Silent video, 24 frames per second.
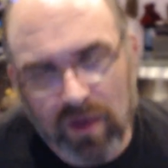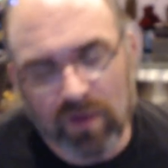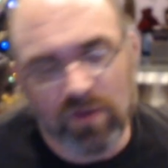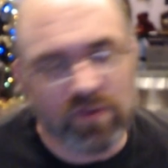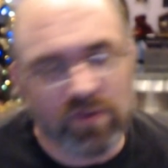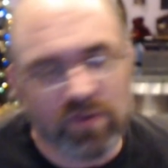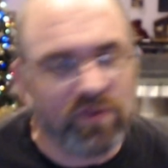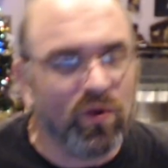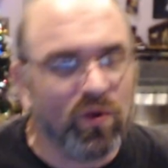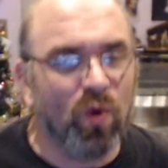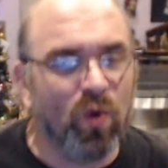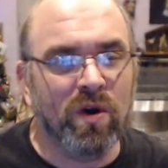The
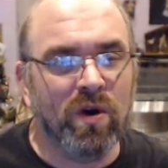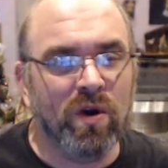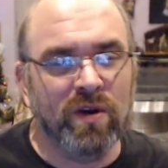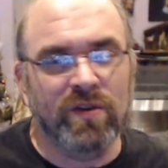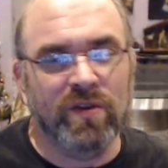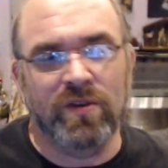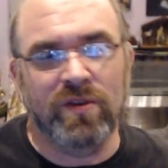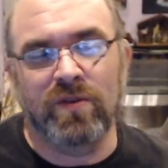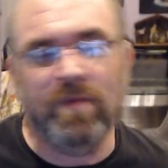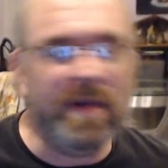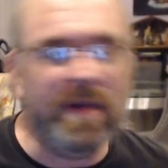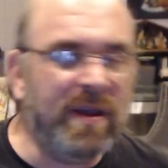
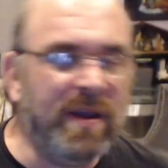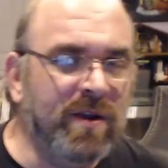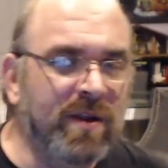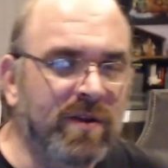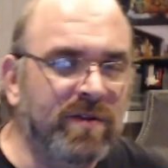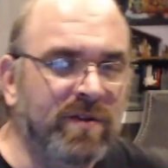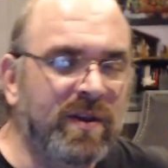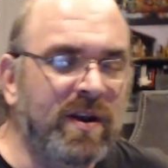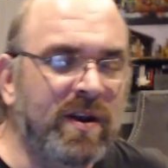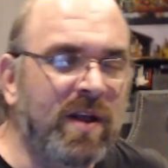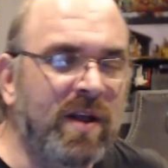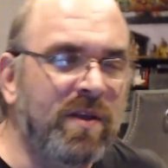swords,
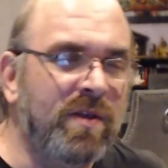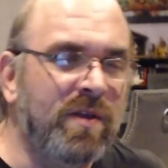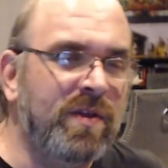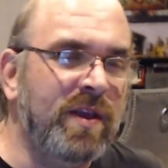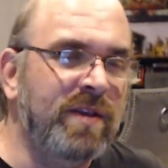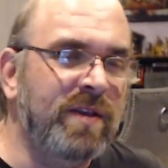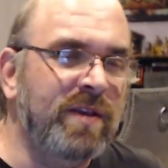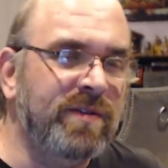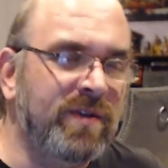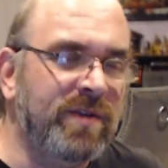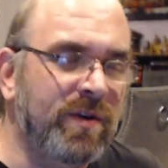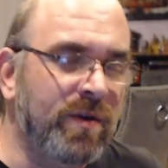spears, and other
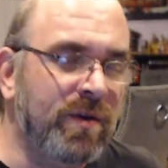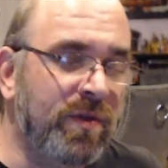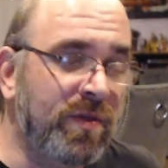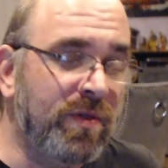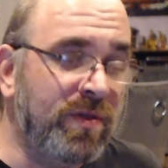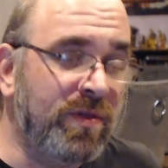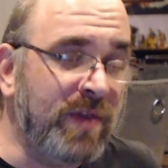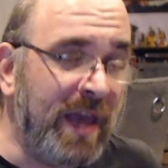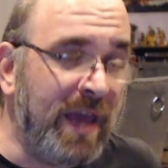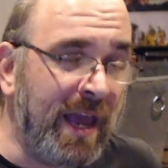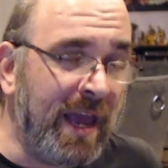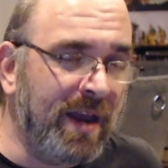things that are
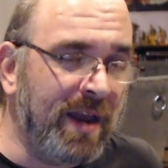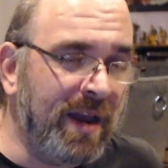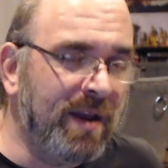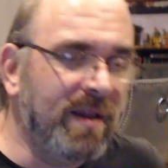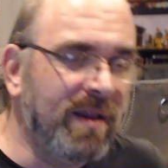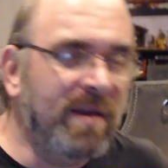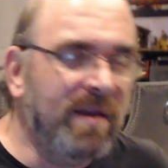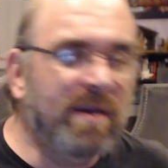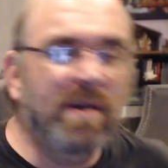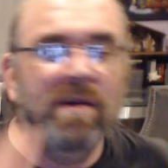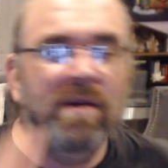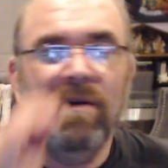thin